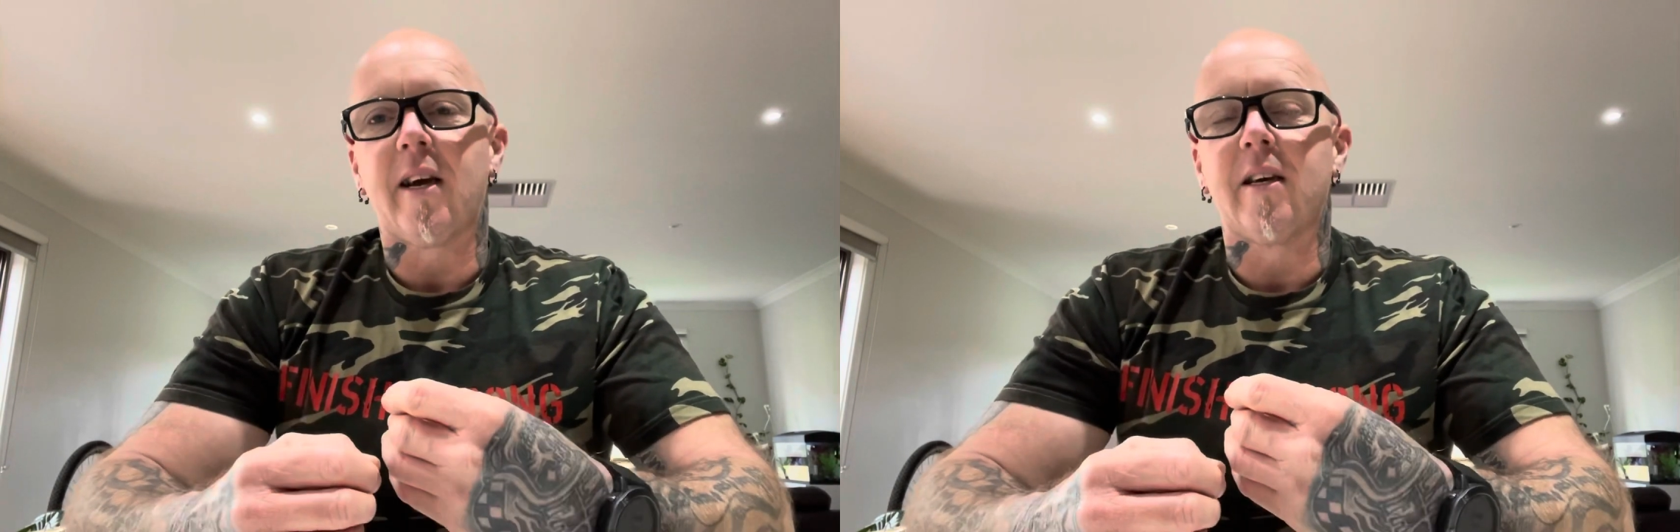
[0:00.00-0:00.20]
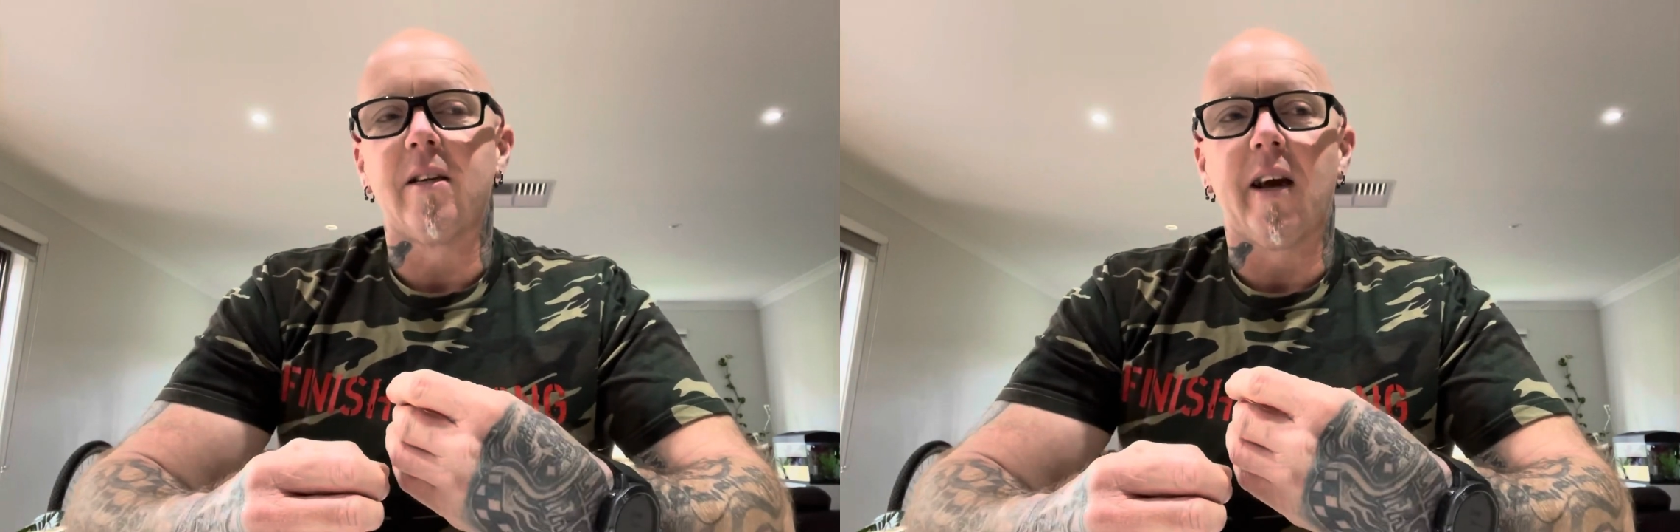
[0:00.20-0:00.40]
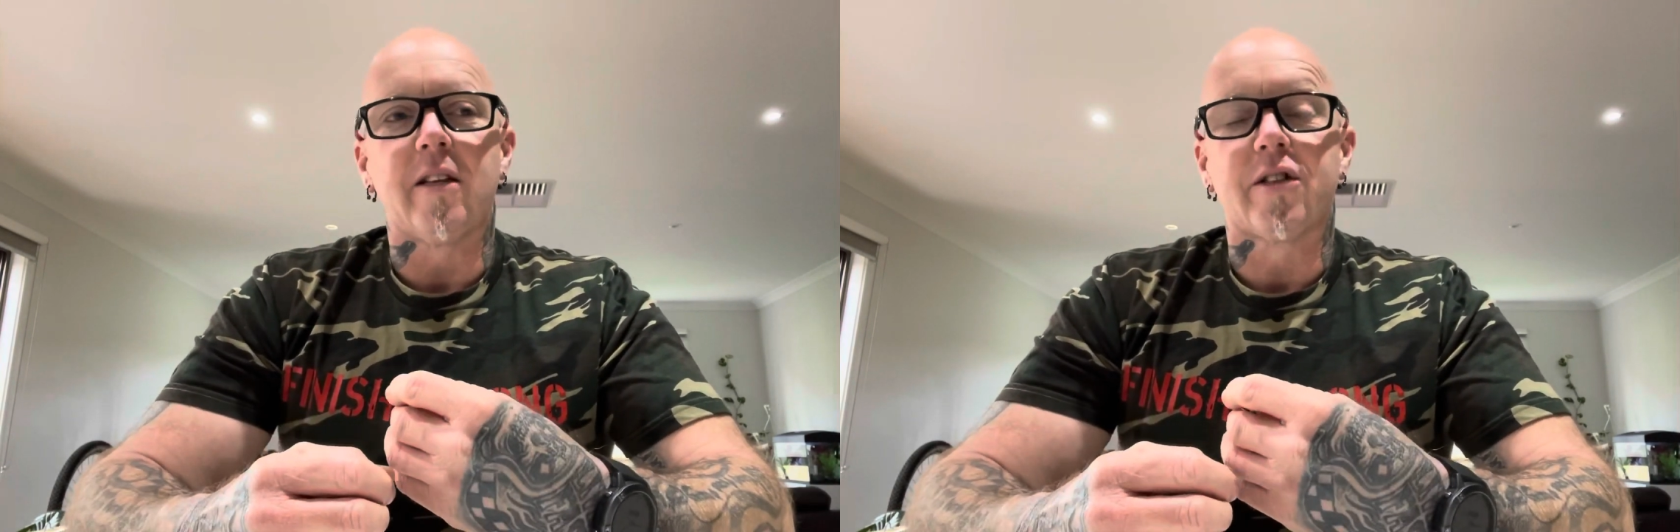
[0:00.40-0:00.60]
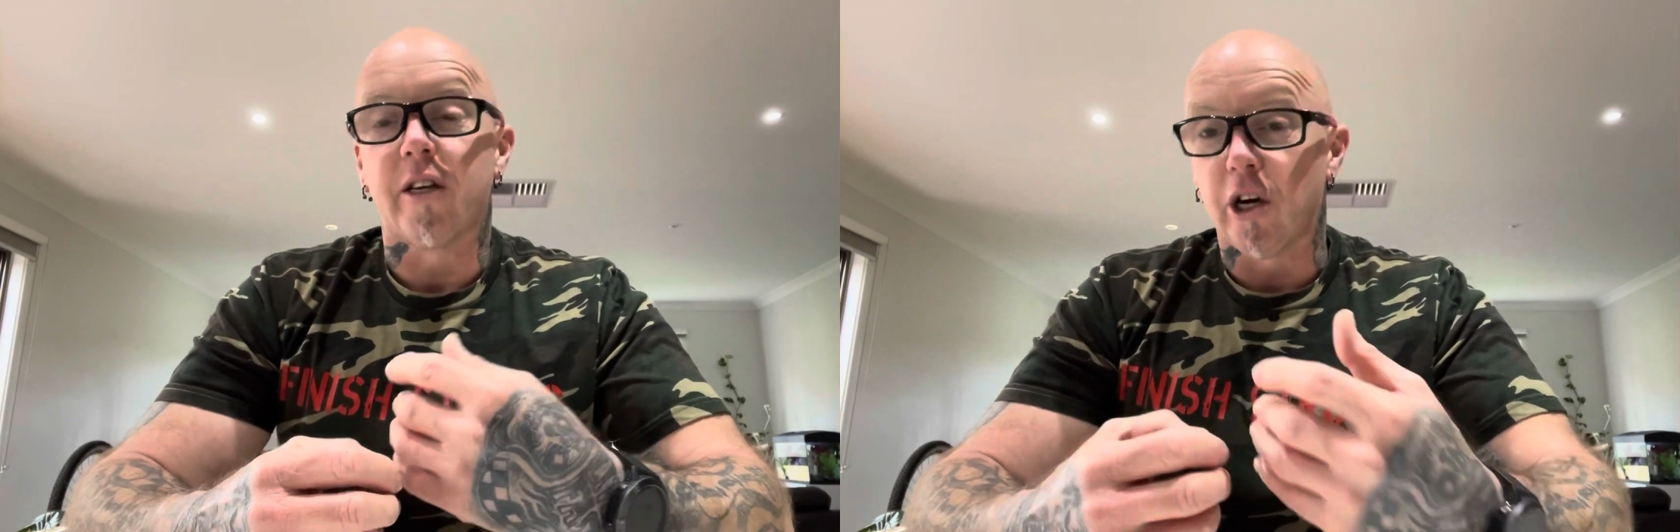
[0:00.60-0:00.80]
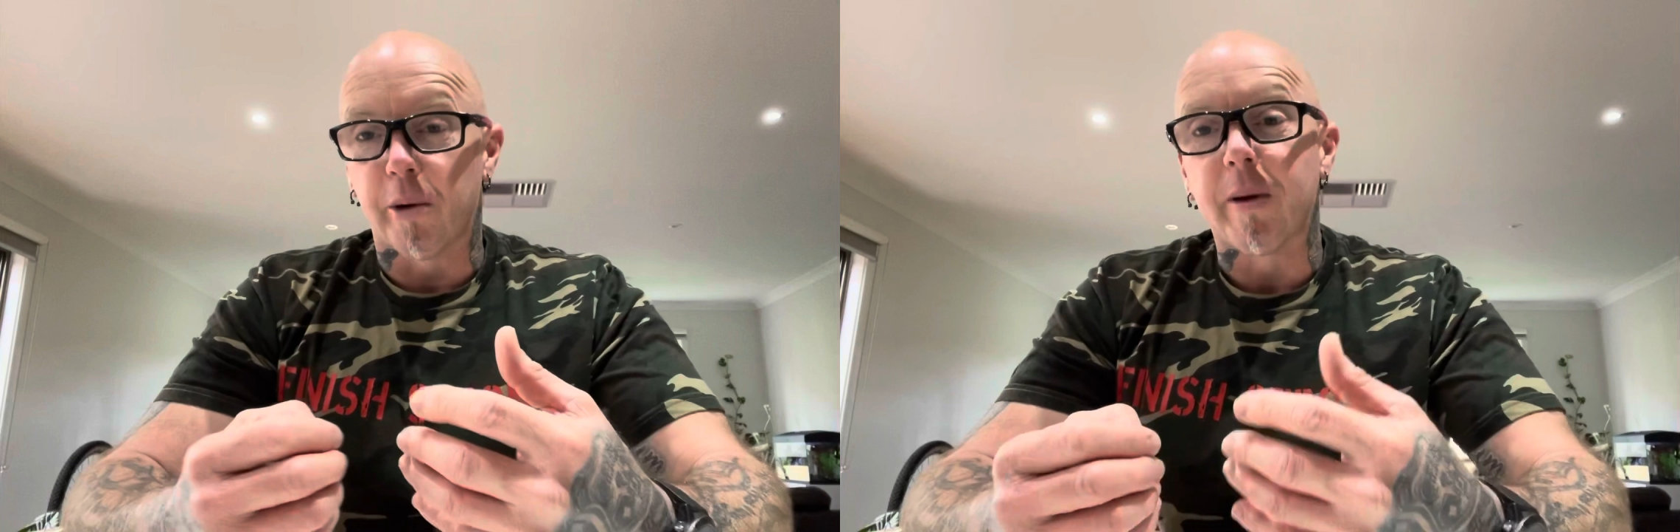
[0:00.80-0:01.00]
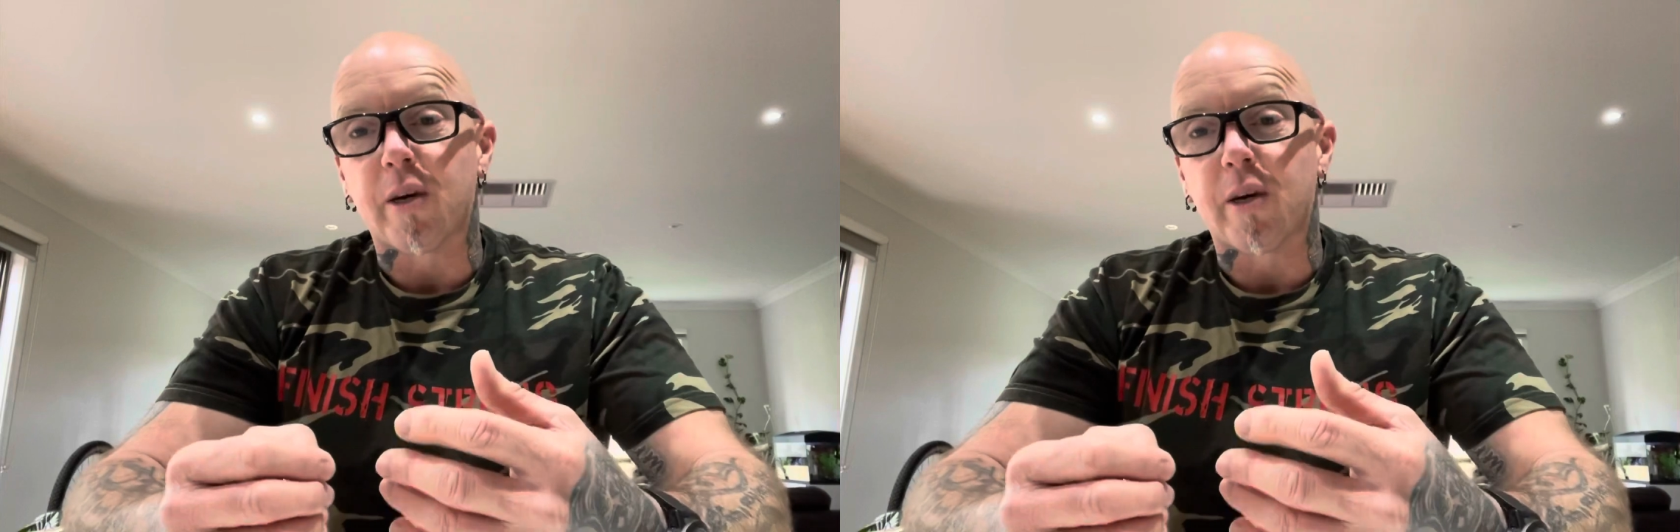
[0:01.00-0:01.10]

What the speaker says: and so you got to be